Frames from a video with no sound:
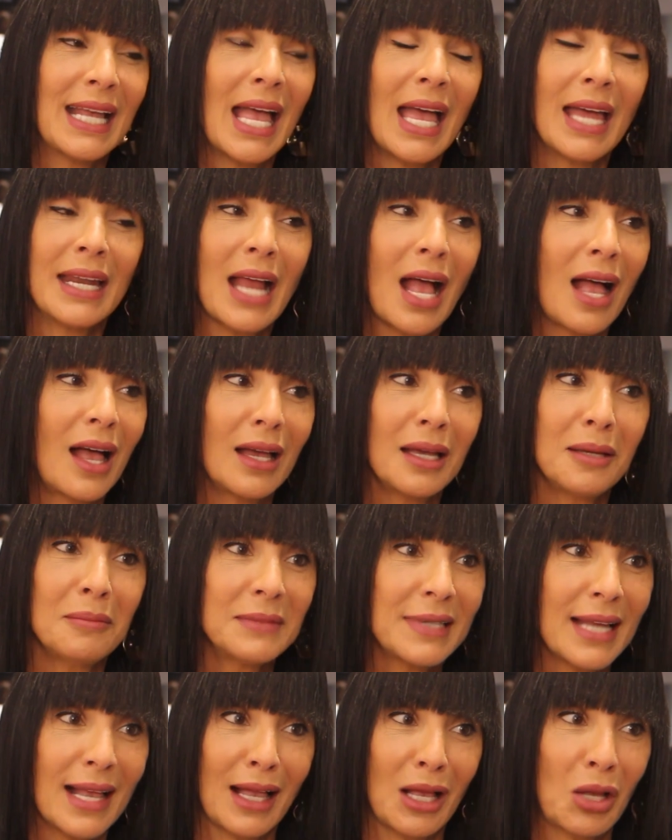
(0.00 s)
and
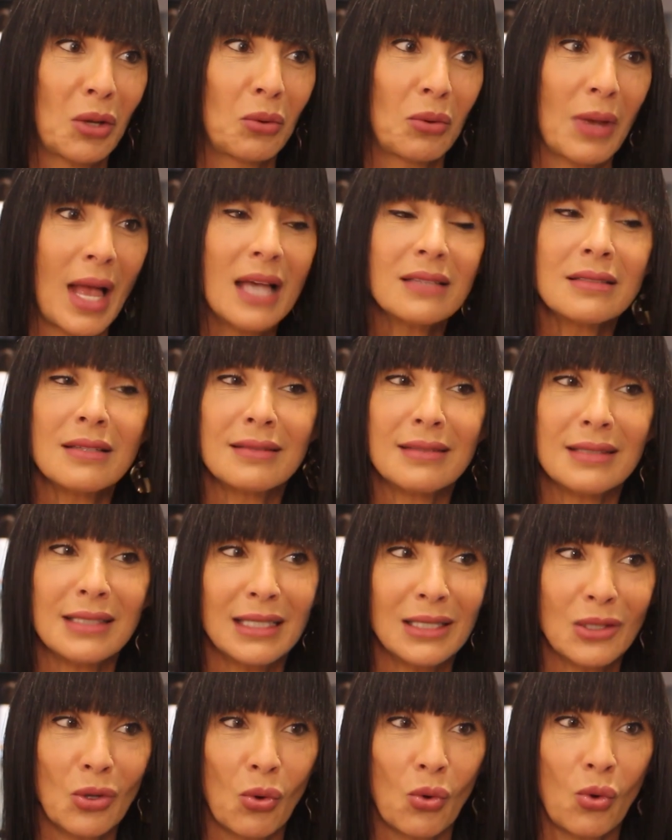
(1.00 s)
I'm now, as a
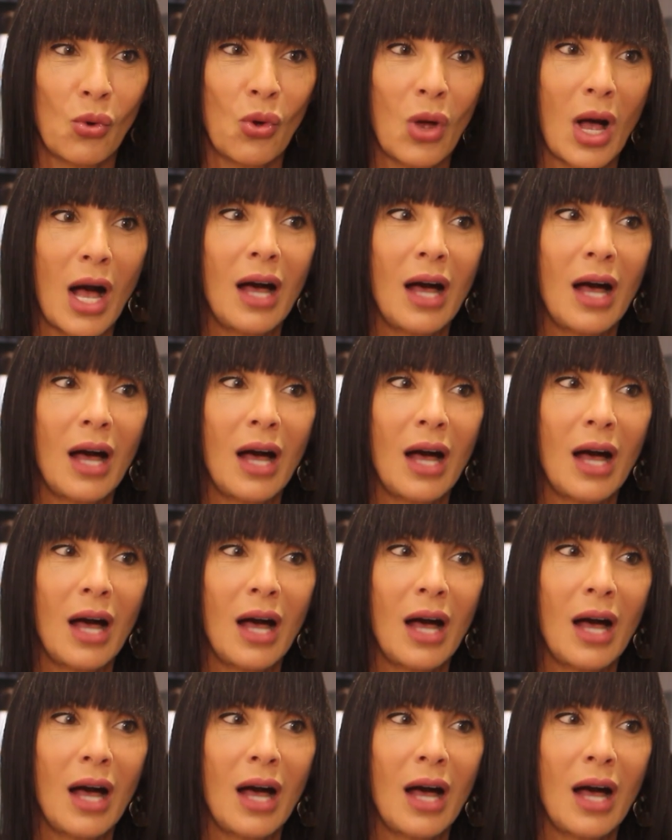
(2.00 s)
CEO,